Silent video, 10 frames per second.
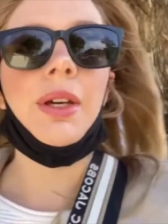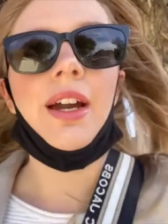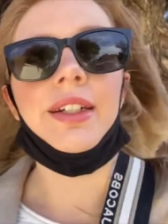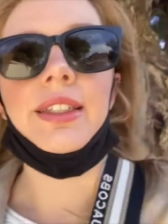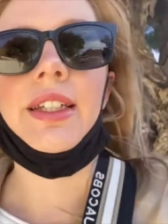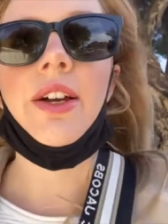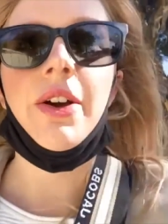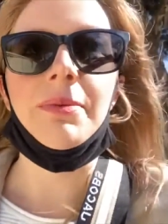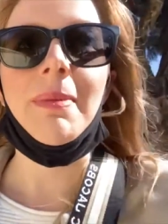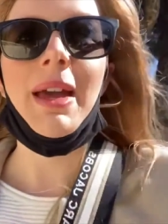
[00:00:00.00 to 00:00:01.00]
currently
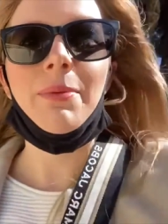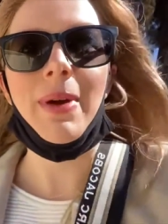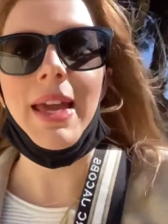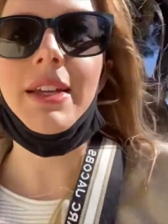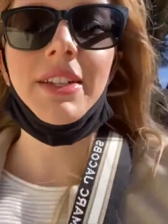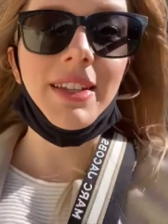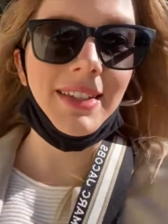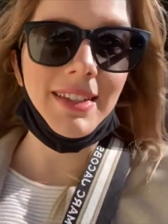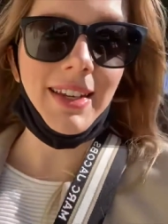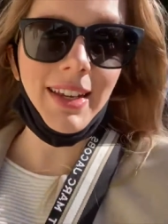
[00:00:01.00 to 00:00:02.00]
on my way to the
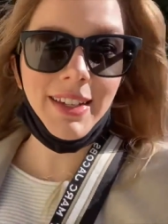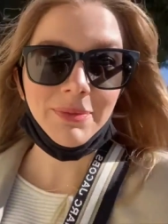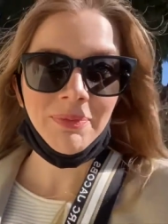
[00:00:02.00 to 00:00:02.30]
city